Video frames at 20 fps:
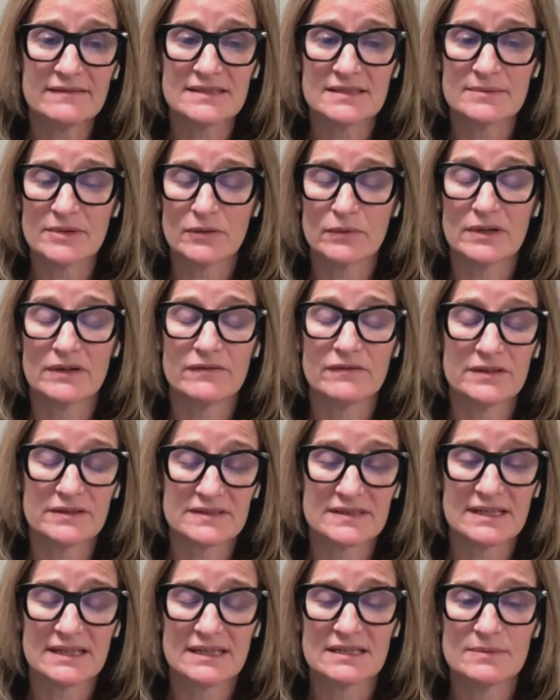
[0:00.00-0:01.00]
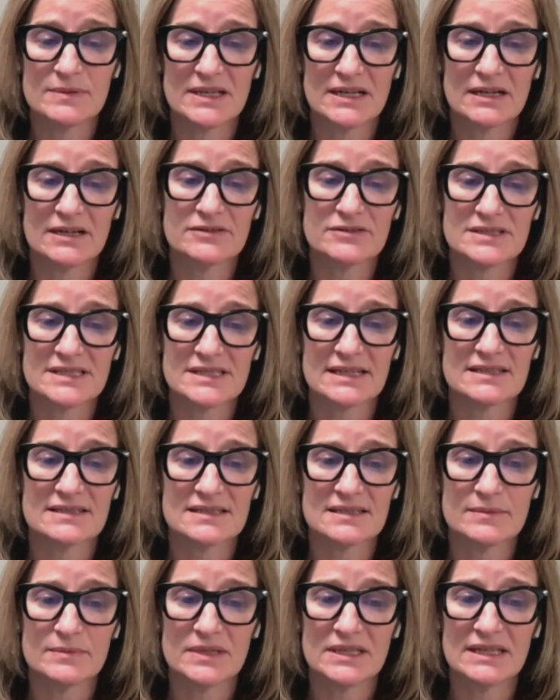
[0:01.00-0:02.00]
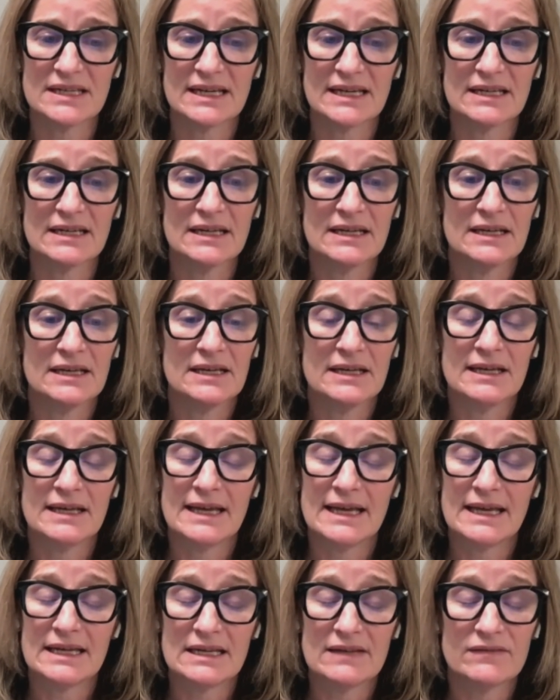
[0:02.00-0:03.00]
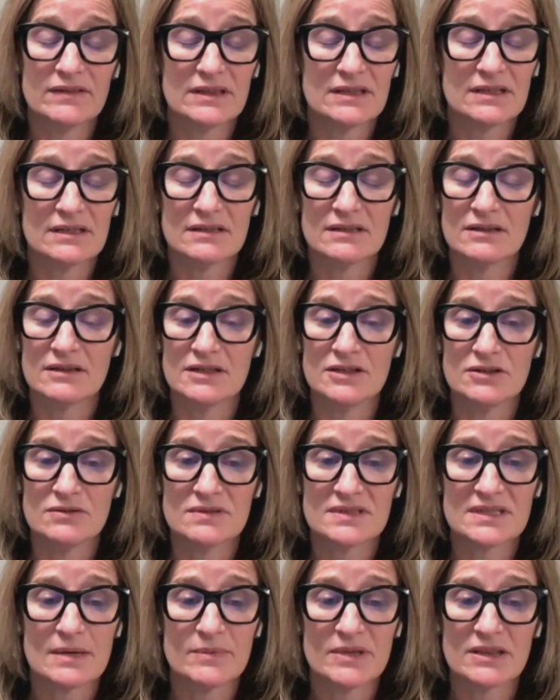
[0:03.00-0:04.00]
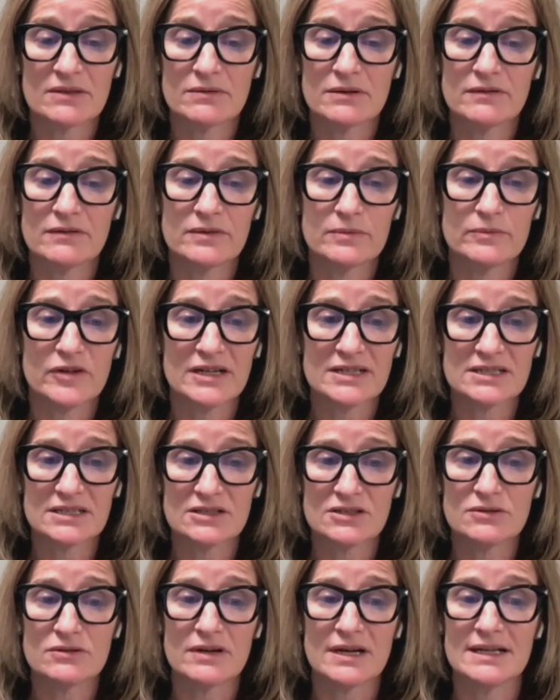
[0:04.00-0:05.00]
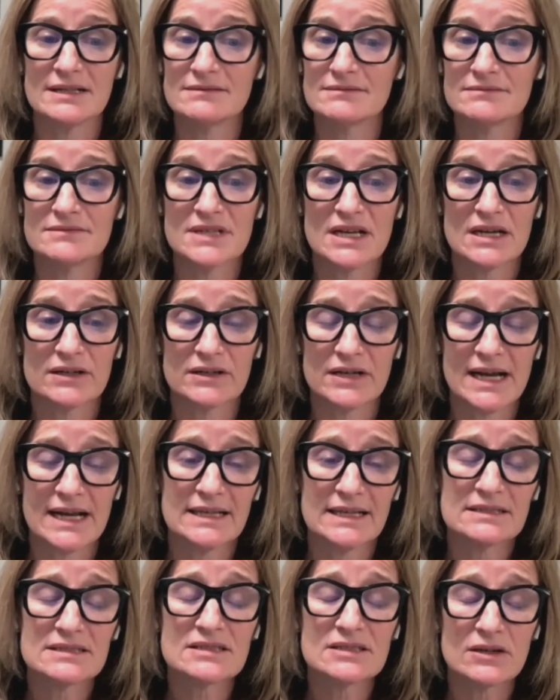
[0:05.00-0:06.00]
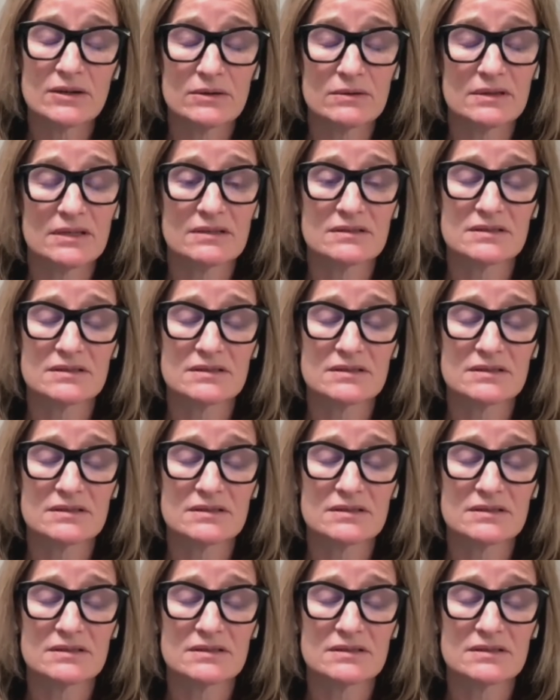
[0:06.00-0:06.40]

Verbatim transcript: lives, about what it feels like to be at 100 seconds to midnight, even the, the news coming through from Russia and Ukraine, not great. So